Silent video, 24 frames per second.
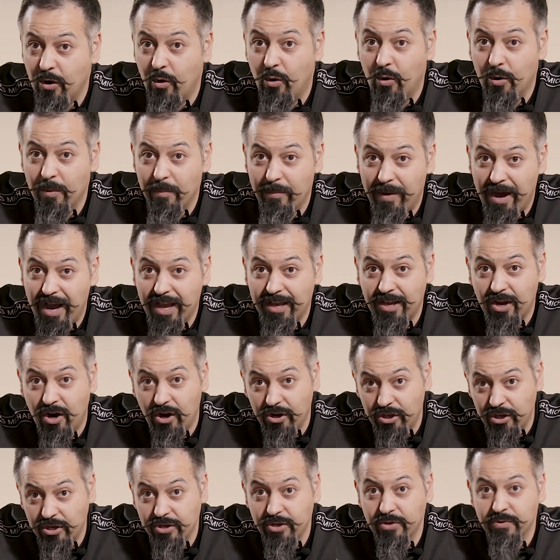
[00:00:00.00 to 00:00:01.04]
or mic
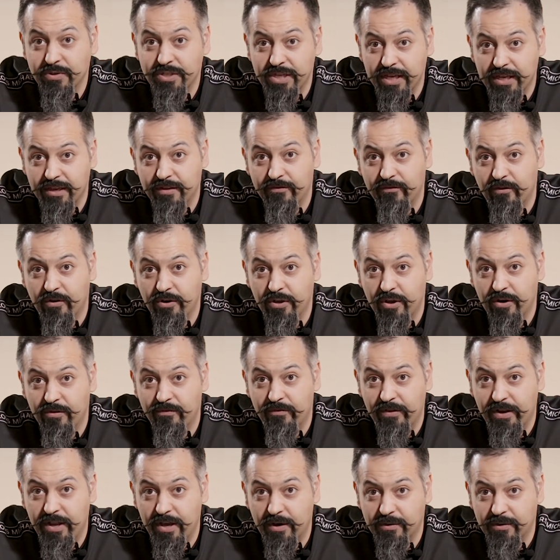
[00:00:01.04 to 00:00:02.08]
are you using for your
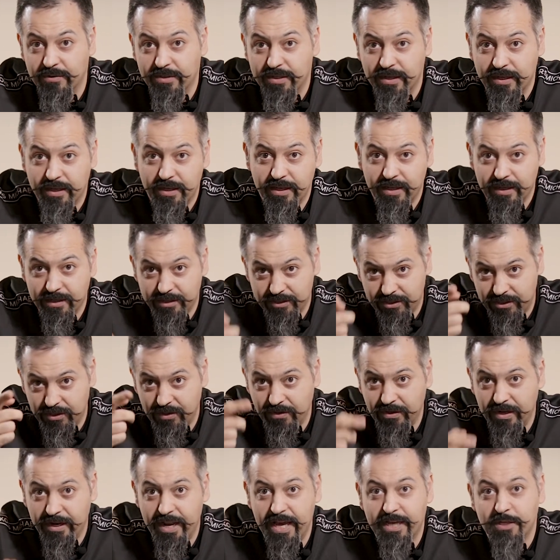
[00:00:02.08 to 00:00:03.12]
videos. See you
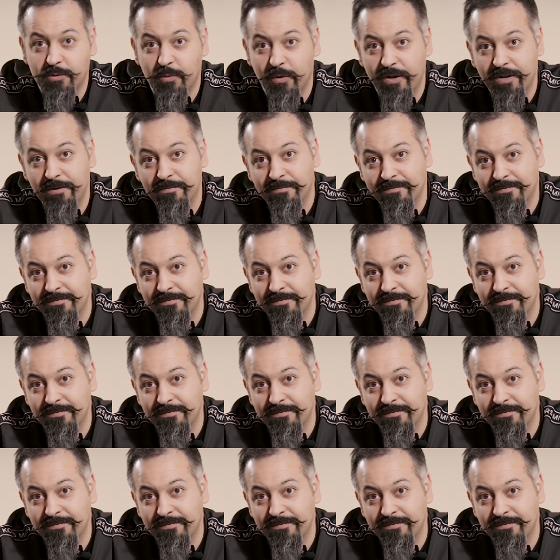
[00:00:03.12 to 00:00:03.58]
in the next one.